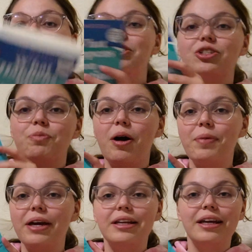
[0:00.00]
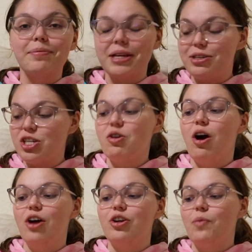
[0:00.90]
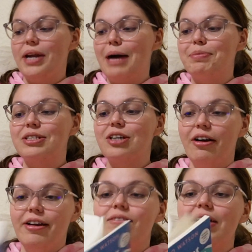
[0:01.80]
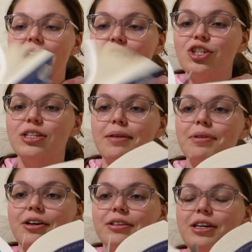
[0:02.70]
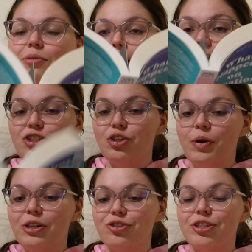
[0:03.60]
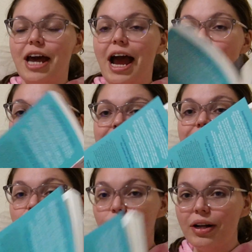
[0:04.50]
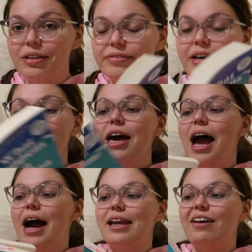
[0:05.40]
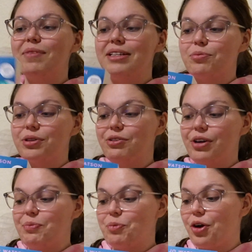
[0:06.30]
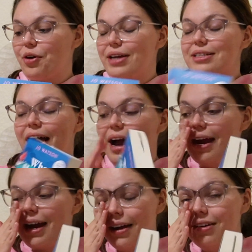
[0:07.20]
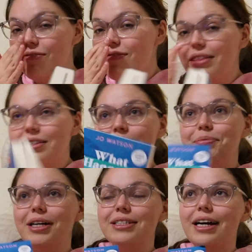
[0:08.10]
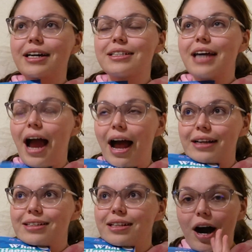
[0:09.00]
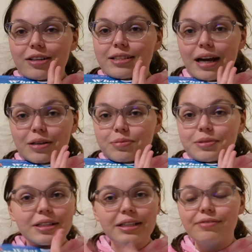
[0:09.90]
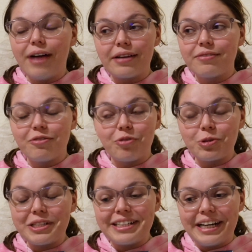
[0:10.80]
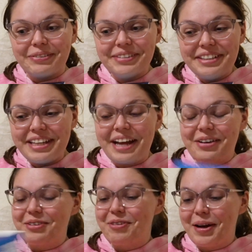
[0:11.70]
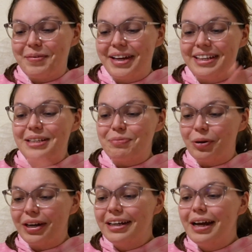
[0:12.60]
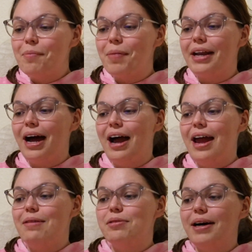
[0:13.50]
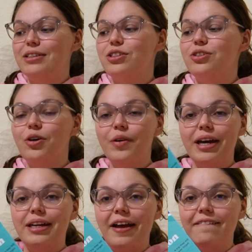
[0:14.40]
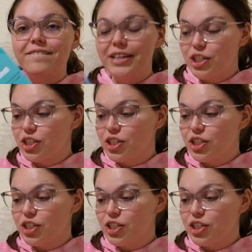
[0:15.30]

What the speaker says: wanted to pop in and update you on what happens on vacation. I'm currently on page 212 and I've made some really great progress. I kind of fell asleep last night and passed out for 14 hours and only woke up again this morning. But I am about to go ahead and finish